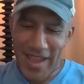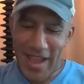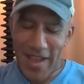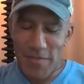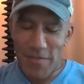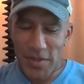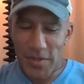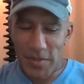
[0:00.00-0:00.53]
Yeah, I
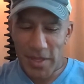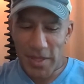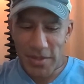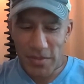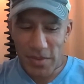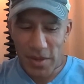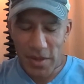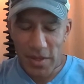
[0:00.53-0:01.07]
have multiple
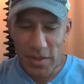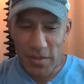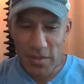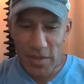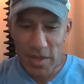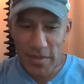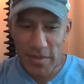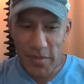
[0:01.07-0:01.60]
lines of work
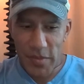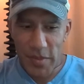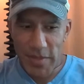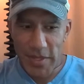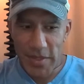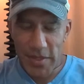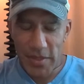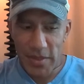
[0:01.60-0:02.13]
of what I
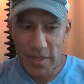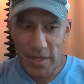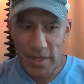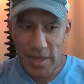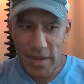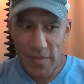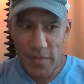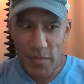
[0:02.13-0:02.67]
would be
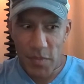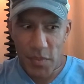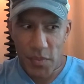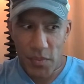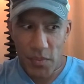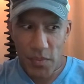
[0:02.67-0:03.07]
doing. I,